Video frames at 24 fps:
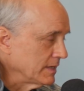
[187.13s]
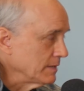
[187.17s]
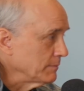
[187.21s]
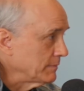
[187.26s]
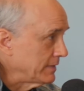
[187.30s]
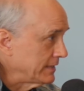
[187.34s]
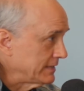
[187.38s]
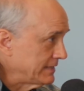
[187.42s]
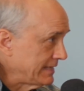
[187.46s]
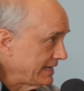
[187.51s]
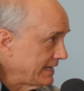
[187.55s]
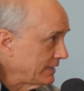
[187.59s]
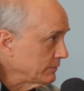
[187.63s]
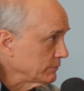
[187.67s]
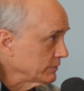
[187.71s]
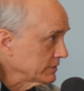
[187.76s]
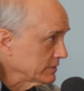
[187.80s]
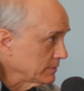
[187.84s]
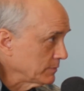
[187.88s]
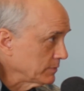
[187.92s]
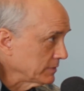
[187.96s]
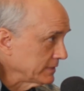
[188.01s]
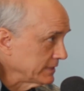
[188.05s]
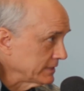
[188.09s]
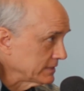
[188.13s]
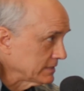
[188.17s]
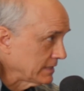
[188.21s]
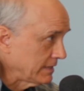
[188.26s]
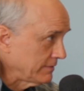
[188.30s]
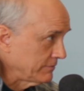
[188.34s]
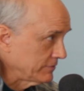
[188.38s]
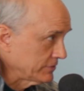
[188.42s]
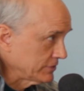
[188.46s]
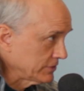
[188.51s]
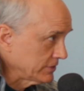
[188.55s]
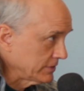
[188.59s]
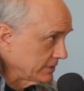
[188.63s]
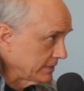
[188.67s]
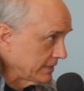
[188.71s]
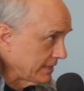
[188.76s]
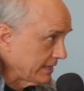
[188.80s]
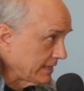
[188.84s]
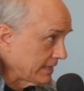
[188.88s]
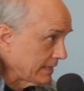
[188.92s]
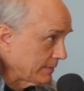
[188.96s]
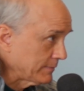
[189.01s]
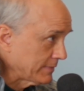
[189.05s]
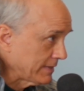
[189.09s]
My dad was a police officer in
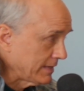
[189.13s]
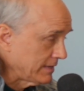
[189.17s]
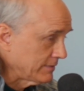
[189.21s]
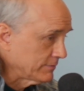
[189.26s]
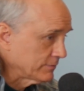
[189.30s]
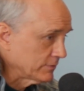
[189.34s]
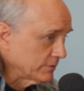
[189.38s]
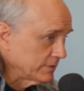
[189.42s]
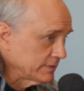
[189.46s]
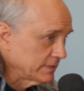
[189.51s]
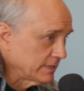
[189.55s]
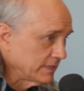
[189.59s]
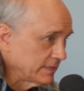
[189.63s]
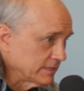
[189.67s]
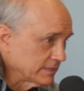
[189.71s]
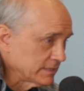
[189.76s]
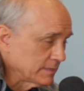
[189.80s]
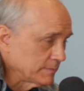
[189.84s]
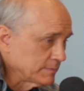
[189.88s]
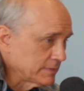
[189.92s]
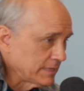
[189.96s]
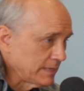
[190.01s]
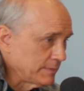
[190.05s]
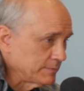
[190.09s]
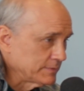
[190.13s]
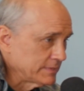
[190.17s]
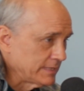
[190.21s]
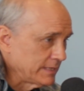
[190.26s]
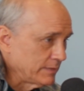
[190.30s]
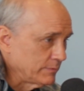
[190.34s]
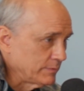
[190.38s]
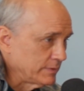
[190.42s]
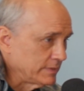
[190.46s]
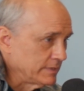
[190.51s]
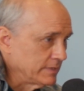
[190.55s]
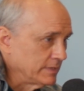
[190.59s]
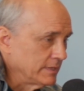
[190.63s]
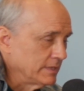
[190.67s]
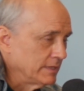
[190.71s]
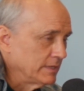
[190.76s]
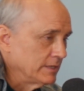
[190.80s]
Anaheim, California, and sometimes they would